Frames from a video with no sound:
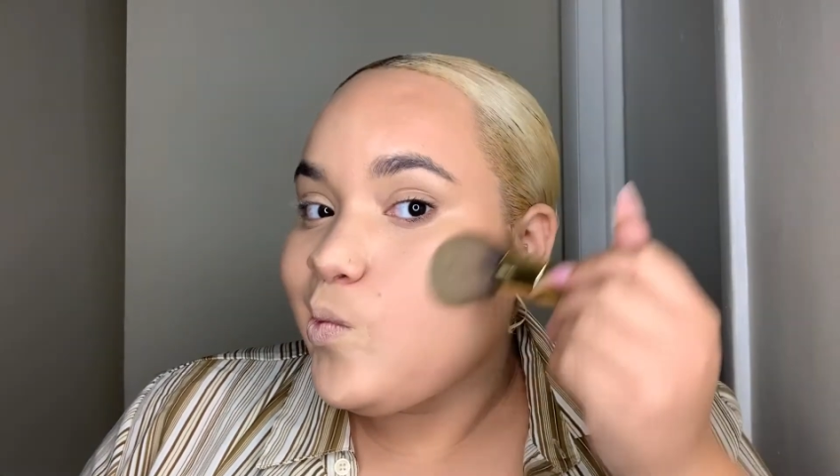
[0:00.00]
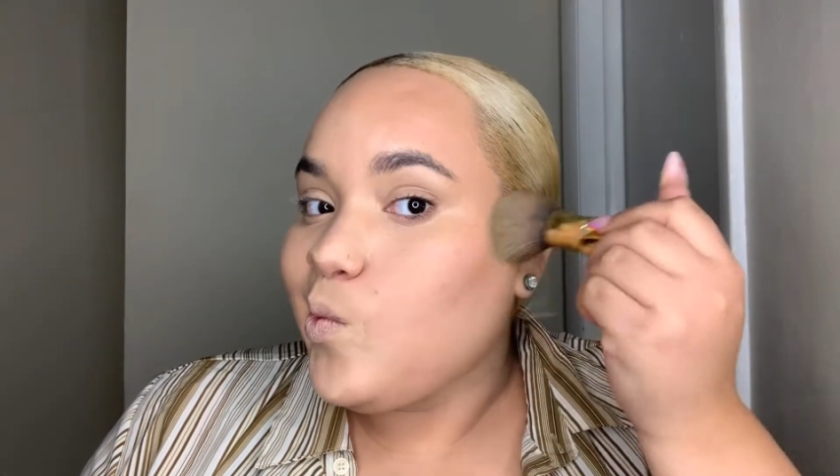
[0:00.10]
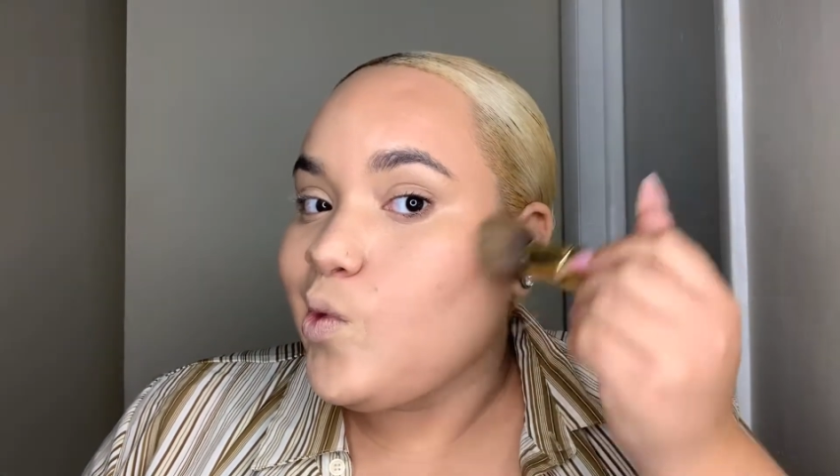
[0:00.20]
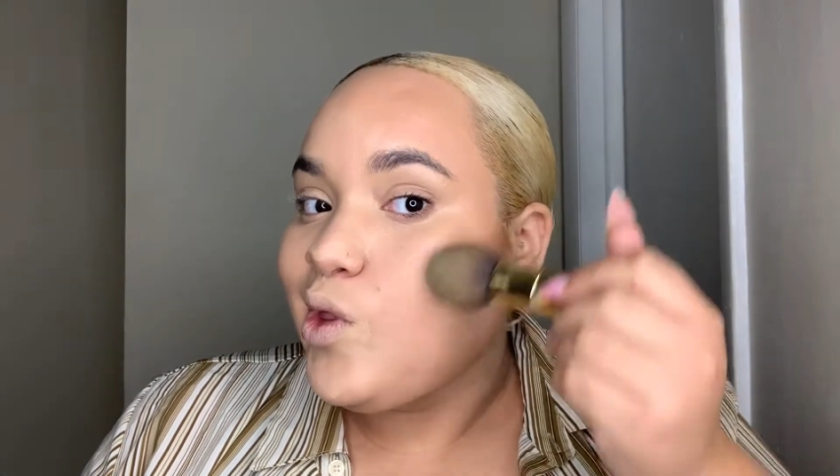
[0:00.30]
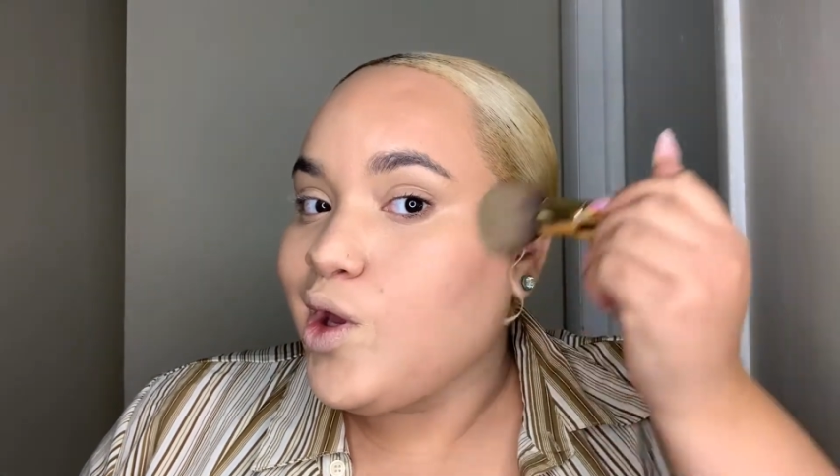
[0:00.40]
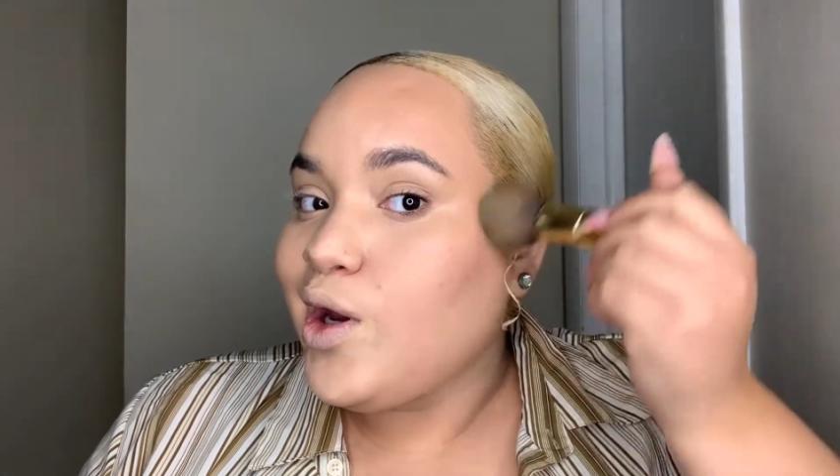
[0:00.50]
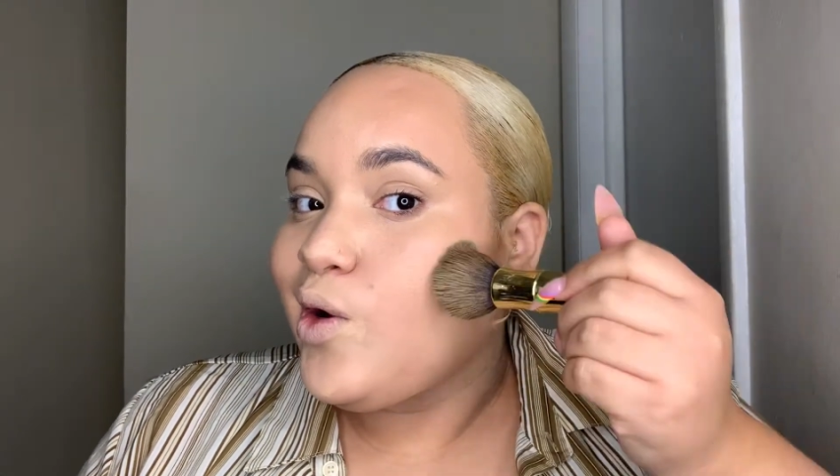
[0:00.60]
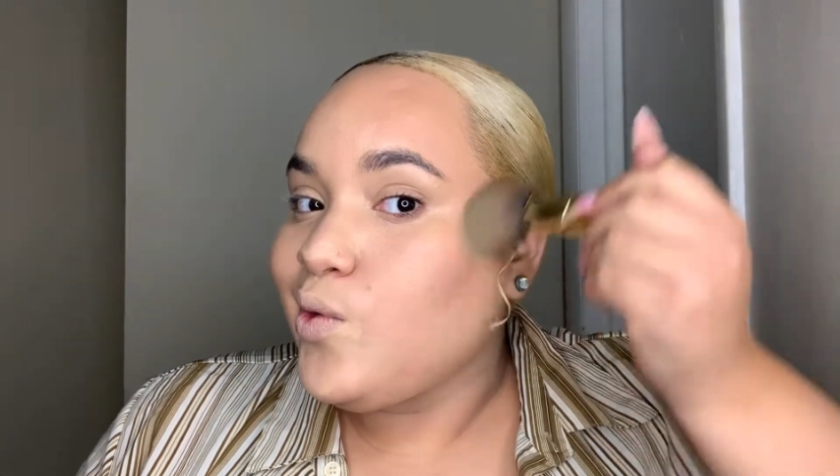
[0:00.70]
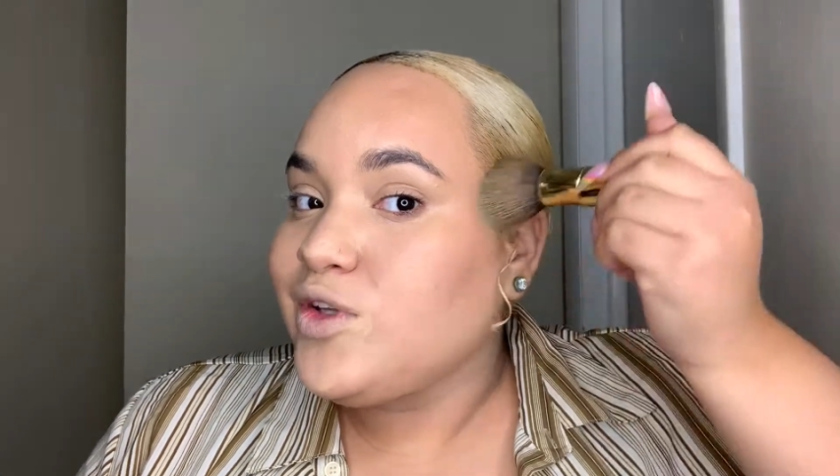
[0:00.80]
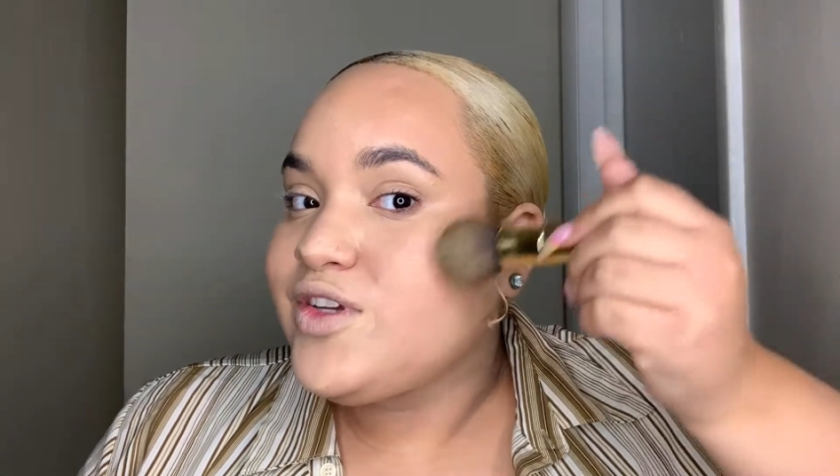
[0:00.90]
and then I
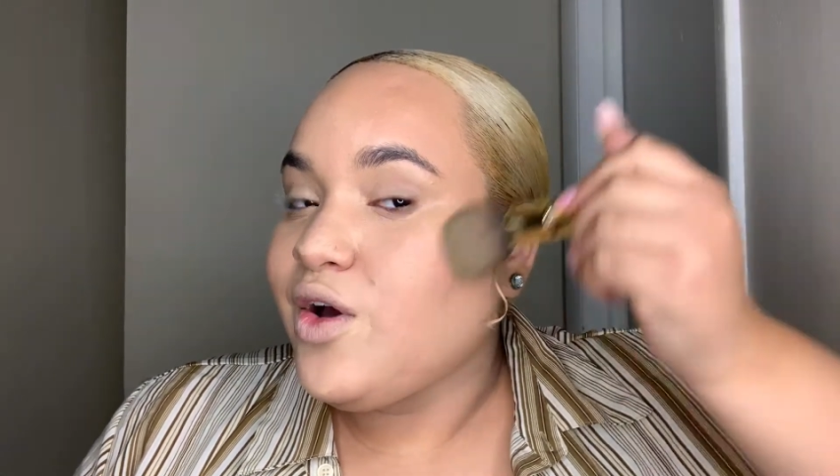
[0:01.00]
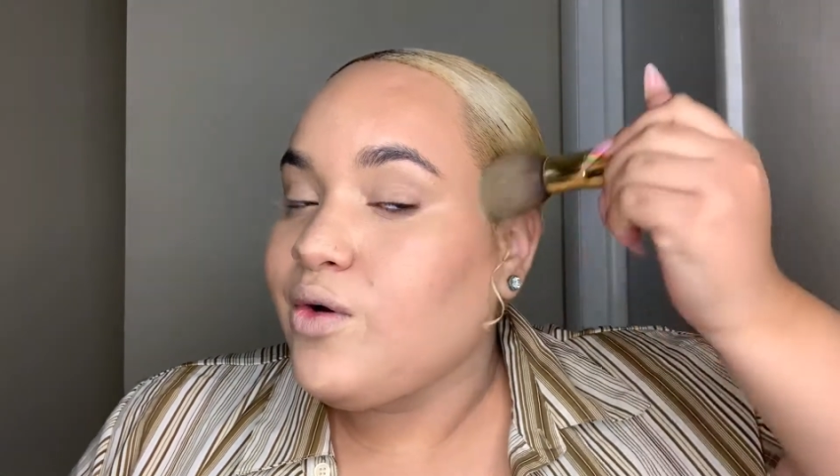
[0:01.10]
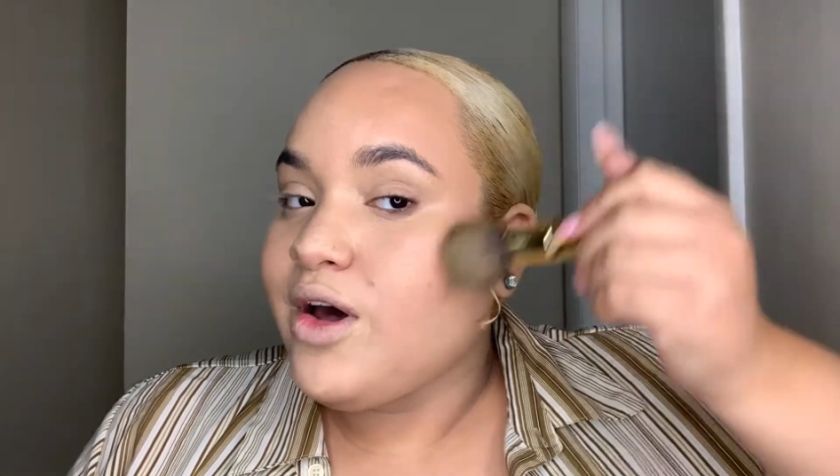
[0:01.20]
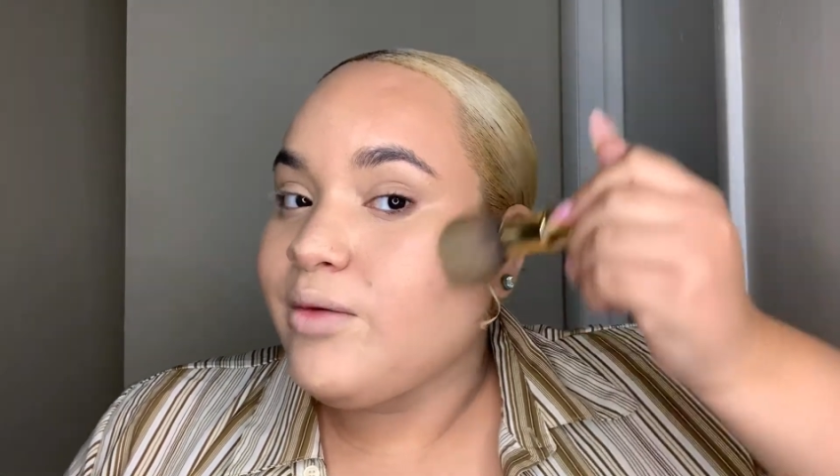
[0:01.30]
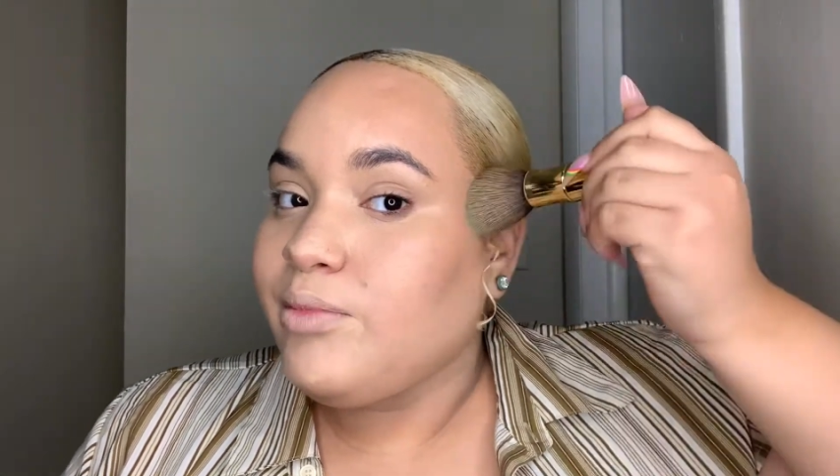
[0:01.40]
always go up.